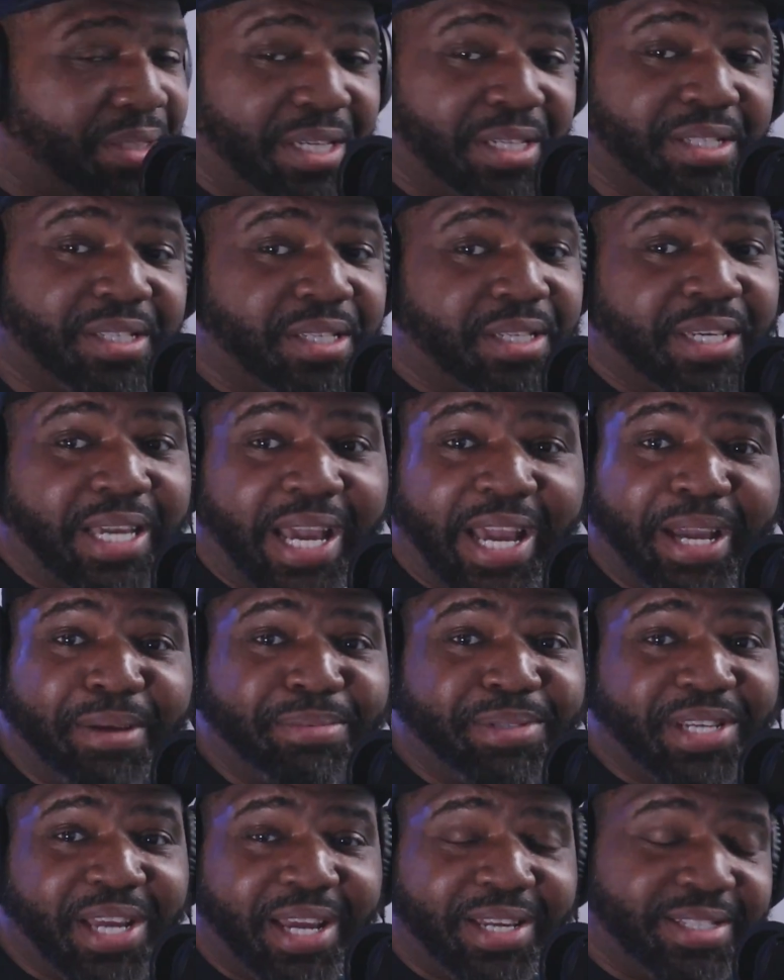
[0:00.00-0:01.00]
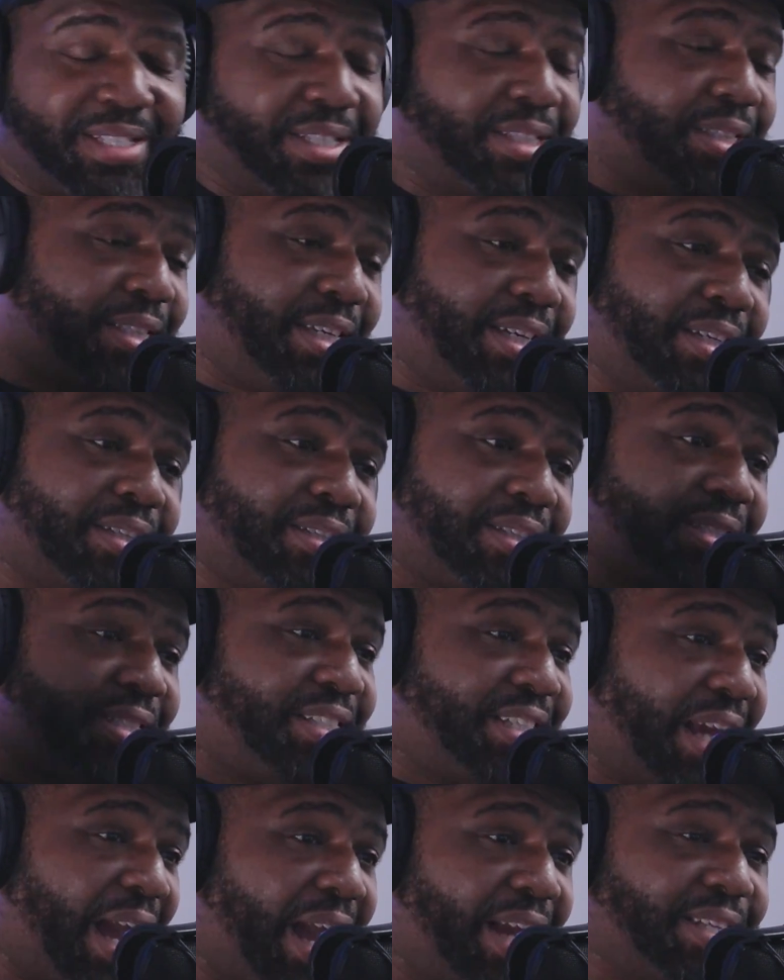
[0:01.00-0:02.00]
This is a game changer. This
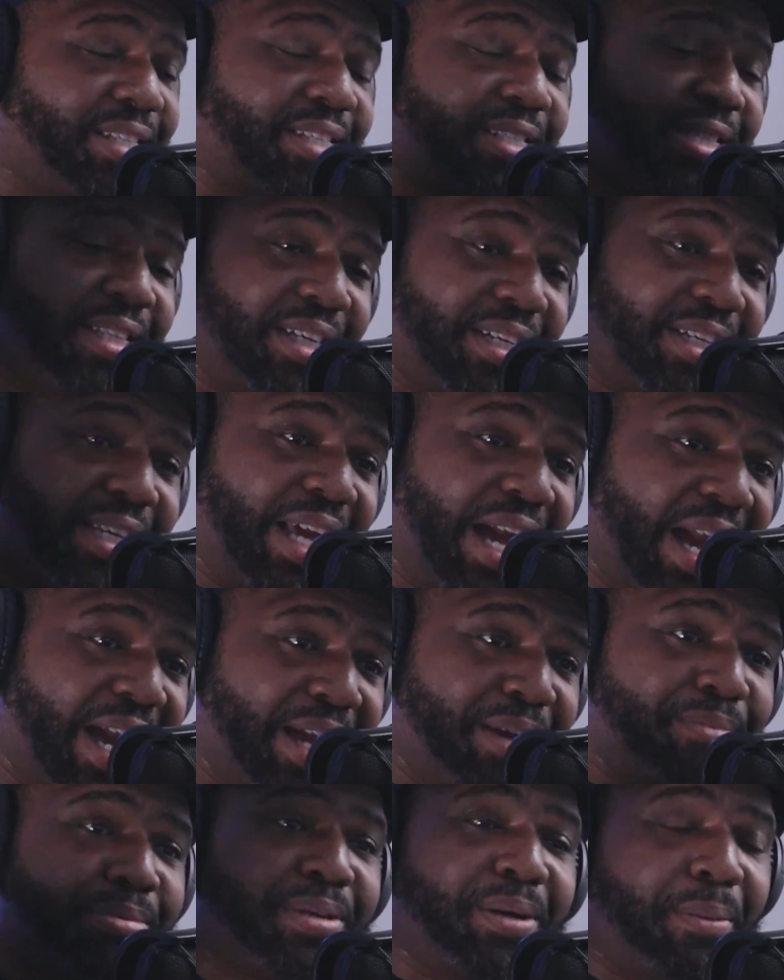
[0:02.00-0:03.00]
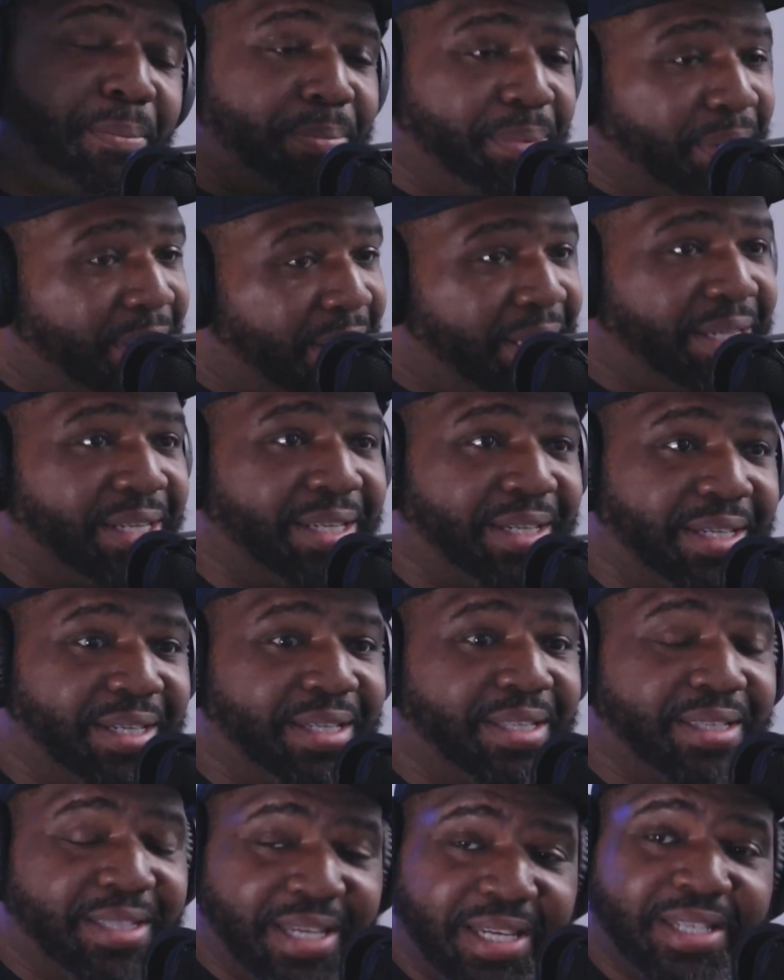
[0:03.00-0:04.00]
changes the game completely.
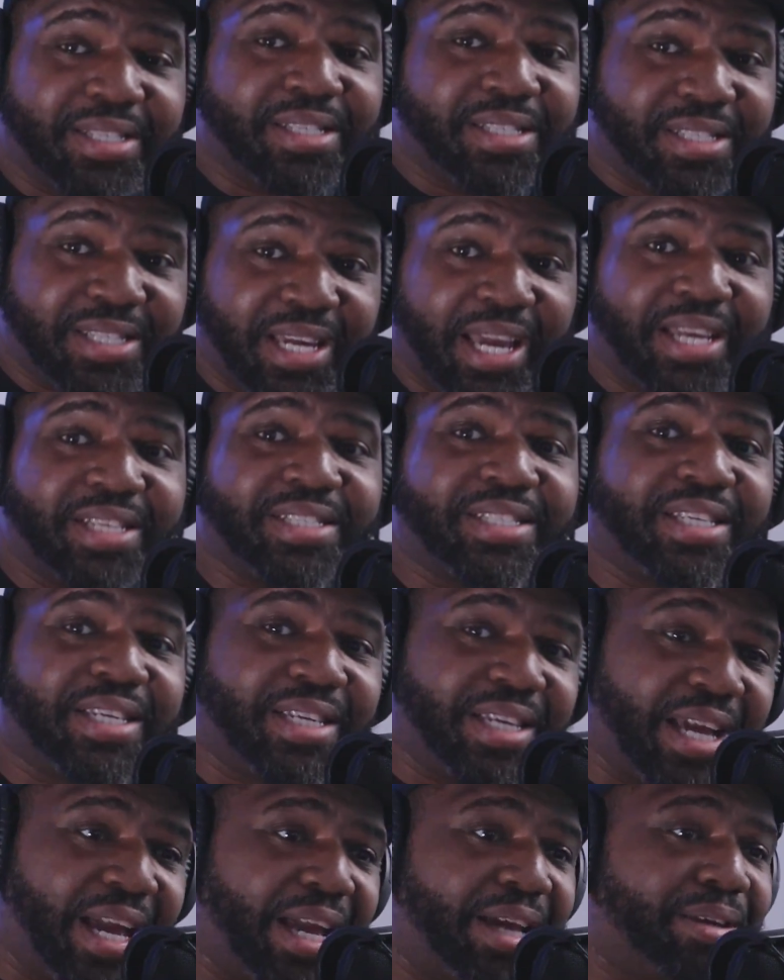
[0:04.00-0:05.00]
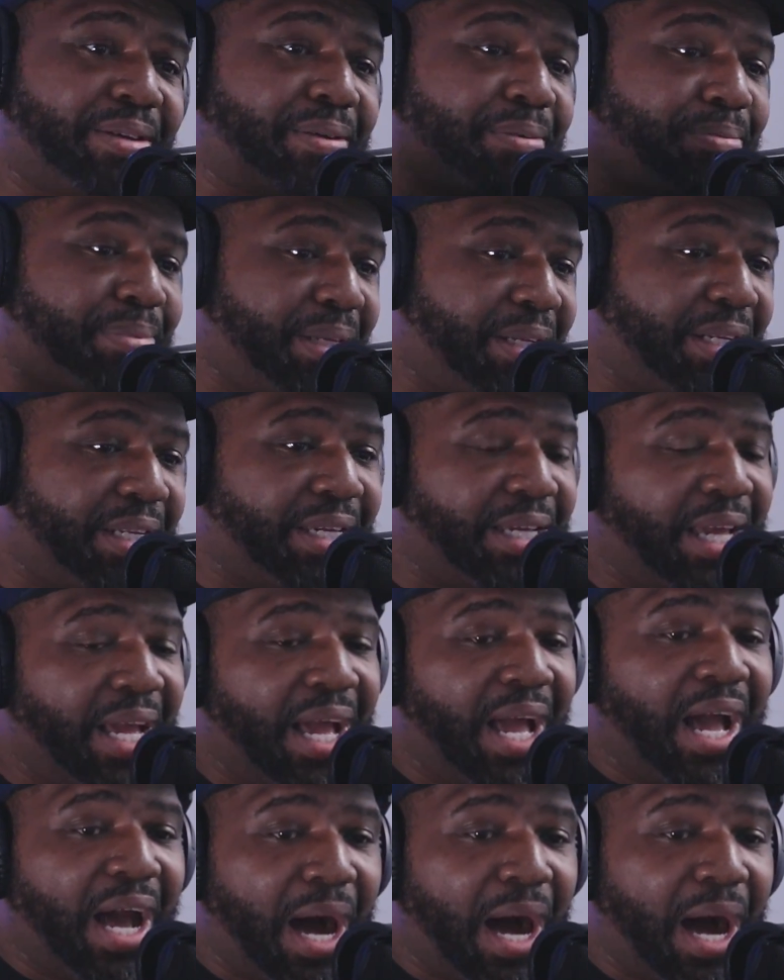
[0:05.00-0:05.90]
This changes the game completely.